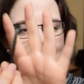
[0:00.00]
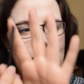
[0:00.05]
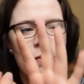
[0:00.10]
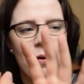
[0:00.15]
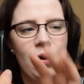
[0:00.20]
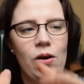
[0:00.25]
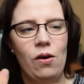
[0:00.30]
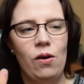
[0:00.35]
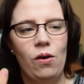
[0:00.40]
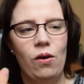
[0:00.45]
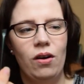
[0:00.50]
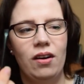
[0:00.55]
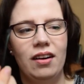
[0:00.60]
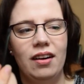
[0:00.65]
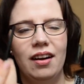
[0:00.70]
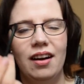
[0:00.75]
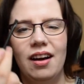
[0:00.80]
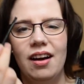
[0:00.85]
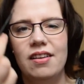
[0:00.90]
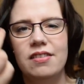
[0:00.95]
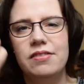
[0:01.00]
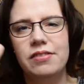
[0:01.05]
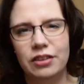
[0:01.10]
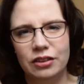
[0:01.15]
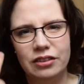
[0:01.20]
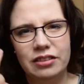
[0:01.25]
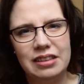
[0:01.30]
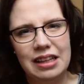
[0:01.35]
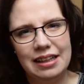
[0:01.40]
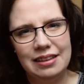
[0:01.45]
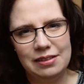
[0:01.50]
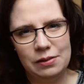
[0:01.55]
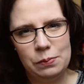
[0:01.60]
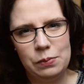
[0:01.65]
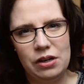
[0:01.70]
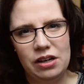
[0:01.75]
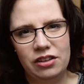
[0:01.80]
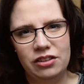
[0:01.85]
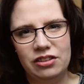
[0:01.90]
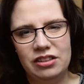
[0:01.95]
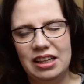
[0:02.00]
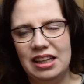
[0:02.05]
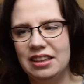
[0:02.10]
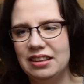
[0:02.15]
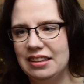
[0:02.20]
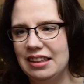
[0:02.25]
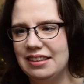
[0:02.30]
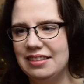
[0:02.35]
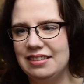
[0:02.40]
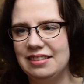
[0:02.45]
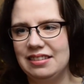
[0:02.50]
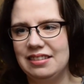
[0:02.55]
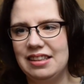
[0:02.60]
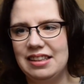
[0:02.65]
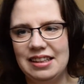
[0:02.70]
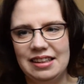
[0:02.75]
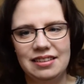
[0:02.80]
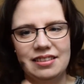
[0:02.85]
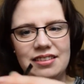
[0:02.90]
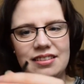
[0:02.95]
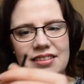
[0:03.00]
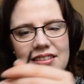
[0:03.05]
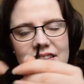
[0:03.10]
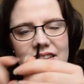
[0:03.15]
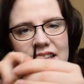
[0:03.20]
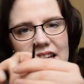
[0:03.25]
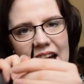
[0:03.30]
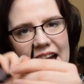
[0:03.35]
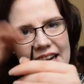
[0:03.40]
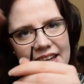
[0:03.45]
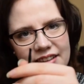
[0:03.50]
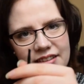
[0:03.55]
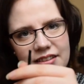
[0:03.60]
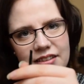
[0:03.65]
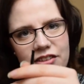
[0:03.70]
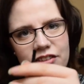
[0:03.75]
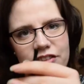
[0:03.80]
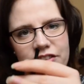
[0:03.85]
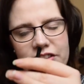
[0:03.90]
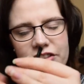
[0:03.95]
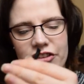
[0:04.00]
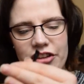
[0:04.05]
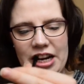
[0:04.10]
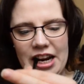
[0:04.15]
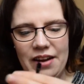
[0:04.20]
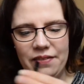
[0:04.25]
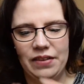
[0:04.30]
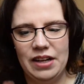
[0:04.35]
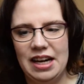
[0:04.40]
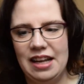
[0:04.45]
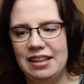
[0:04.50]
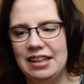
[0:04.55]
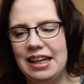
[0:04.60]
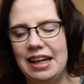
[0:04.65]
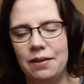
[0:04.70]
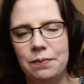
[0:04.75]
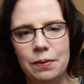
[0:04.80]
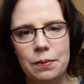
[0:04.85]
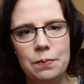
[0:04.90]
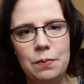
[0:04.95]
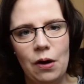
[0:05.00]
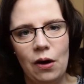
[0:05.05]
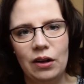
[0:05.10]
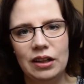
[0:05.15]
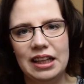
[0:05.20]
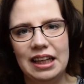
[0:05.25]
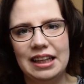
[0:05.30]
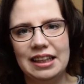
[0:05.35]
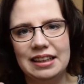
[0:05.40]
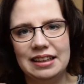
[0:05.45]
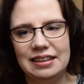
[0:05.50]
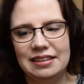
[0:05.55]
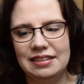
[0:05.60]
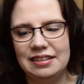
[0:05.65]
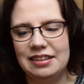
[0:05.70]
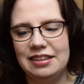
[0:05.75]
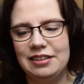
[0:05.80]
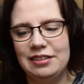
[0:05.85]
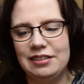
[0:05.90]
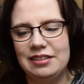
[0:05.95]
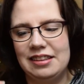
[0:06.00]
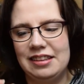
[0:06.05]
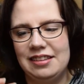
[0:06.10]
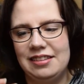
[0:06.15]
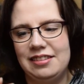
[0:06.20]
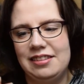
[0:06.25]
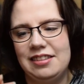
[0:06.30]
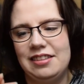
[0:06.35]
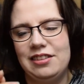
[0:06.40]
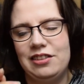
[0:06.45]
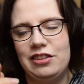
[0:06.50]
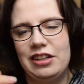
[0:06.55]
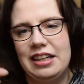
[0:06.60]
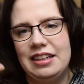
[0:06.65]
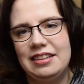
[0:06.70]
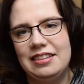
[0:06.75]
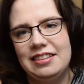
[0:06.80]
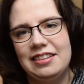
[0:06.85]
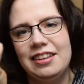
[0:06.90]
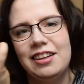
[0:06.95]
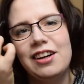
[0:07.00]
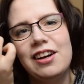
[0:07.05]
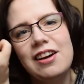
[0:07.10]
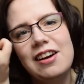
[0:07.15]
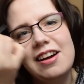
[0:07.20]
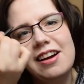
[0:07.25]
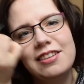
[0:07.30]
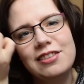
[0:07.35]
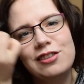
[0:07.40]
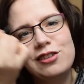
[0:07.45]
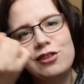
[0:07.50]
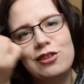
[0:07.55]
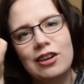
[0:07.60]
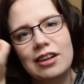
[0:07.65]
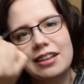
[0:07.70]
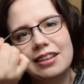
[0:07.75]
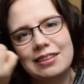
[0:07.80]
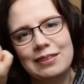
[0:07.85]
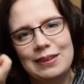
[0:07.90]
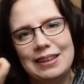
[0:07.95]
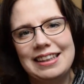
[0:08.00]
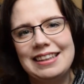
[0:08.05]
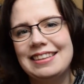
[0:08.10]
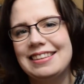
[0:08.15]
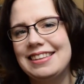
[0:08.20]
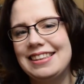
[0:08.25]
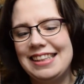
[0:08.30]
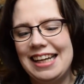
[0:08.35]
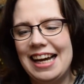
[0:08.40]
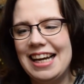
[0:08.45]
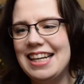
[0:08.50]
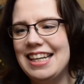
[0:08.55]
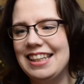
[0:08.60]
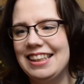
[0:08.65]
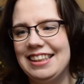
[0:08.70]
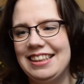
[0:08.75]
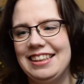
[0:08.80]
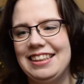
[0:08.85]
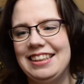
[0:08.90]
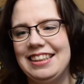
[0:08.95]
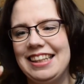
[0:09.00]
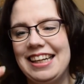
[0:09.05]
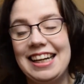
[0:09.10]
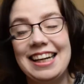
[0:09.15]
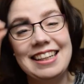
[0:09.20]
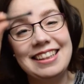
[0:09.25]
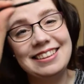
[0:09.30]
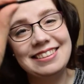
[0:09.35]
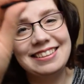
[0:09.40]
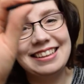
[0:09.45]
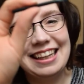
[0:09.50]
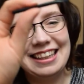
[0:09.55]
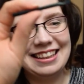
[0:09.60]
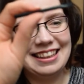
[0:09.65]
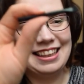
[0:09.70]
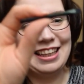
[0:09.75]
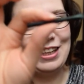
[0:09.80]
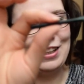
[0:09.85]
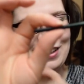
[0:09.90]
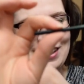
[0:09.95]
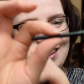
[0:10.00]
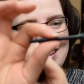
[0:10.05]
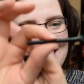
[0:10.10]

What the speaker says: a more full-size brush that is this, the angled shape, and I think I'd be more likely to use this than trying to struggle with this tiny little thing. It is kind of cute